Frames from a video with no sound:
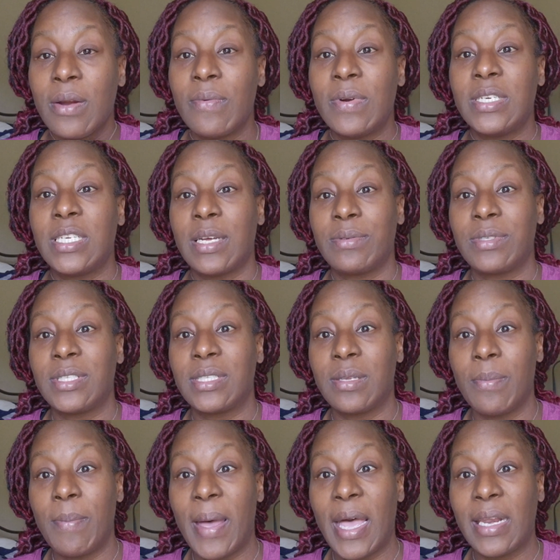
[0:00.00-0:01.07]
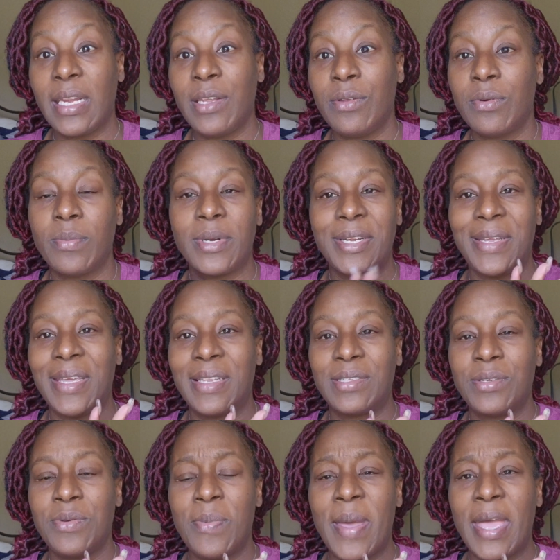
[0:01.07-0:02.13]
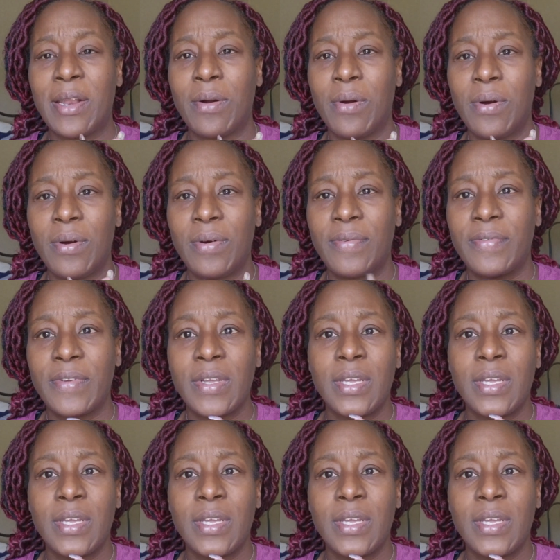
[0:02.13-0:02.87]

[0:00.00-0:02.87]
Reach out to somebody. You don't want to get too bad off